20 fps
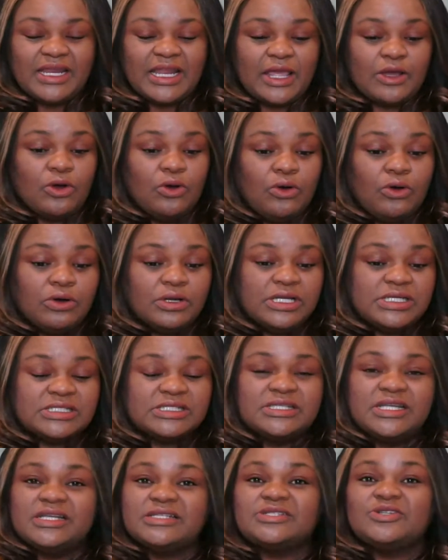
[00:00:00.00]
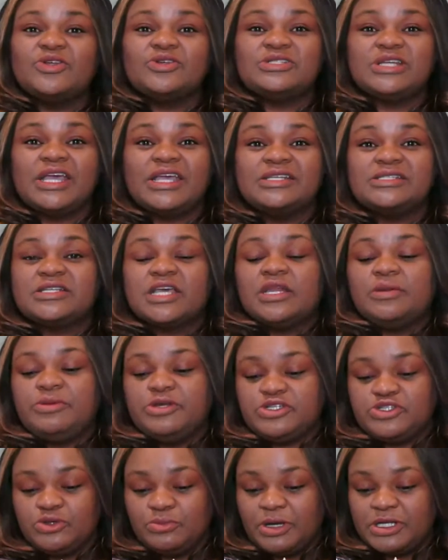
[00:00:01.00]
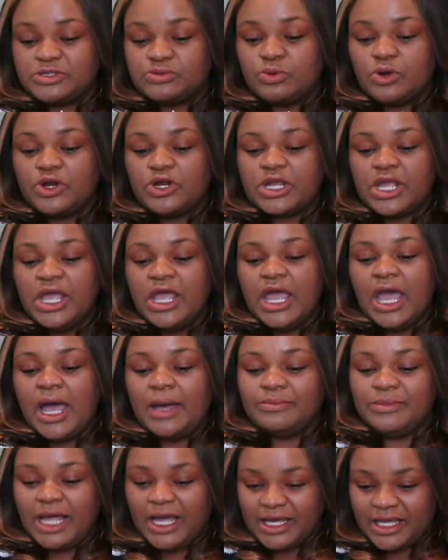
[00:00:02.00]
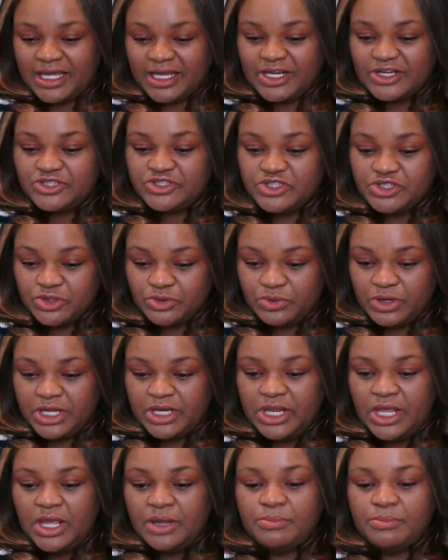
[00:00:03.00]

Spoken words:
Like, oh, this looks like it's going to be too much work. I'm not going to do it.